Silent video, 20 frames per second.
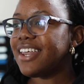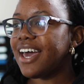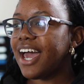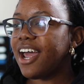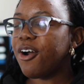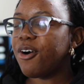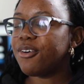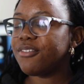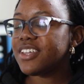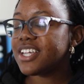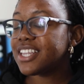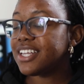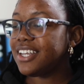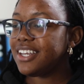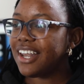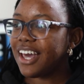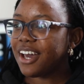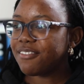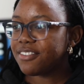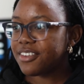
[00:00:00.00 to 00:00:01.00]
And I
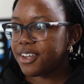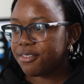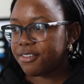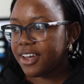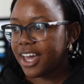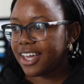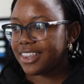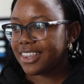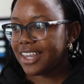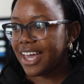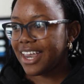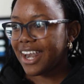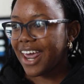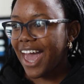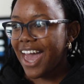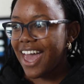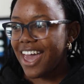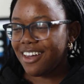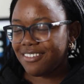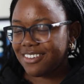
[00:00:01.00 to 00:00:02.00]
obviously like the fact
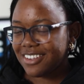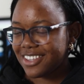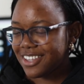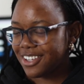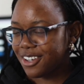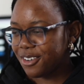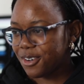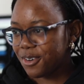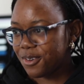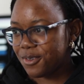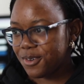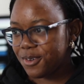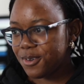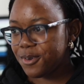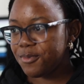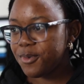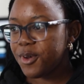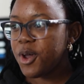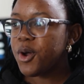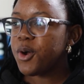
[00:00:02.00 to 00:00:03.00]
that I have a
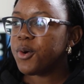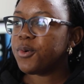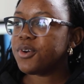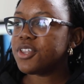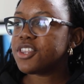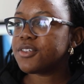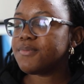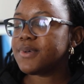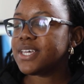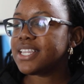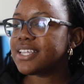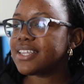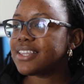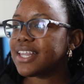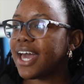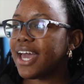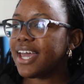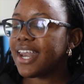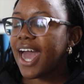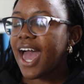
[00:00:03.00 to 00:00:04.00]
single room, which
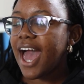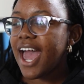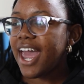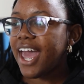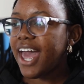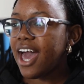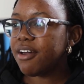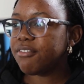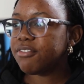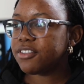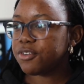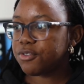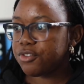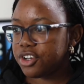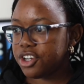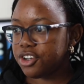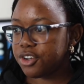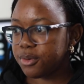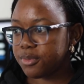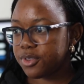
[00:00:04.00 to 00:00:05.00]
means that I
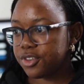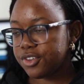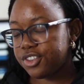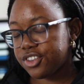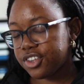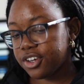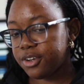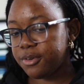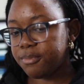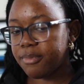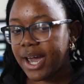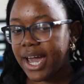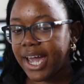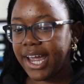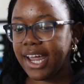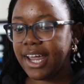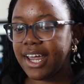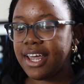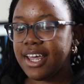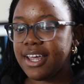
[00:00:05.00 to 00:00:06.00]
have the freedom to
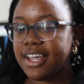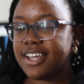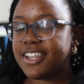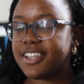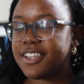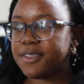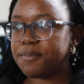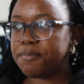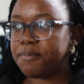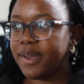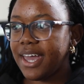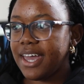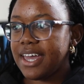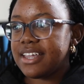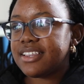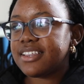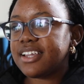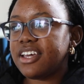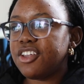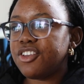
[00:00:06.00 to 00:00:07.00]
turn my
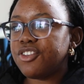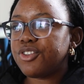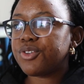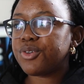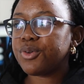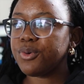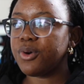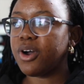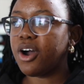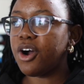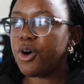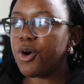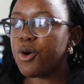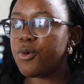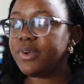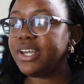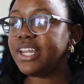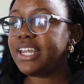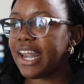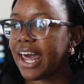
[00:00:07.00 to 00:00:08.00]
space into
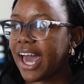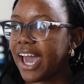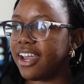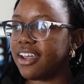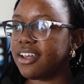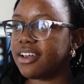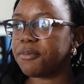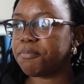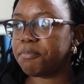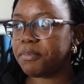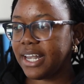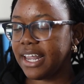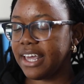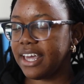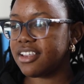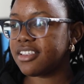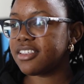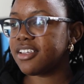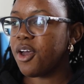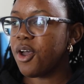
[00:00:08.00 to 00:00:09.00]
a homely-like
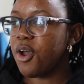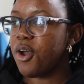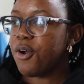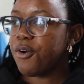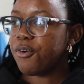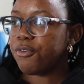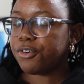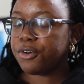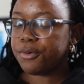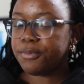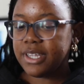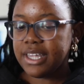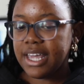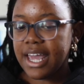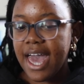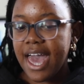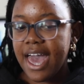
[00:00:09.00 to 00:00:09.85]
place for